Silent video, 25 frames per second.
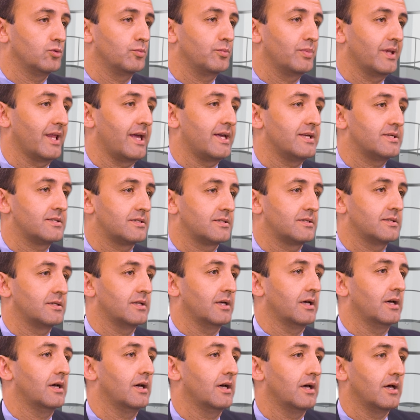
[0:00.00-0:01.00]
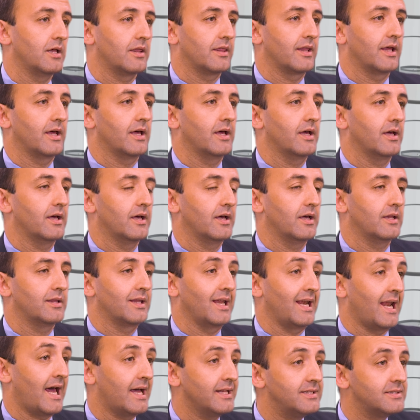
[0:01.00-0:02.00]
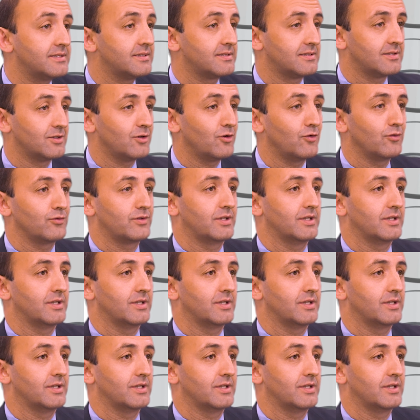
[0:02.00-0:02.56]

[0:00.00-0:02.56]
place the lights of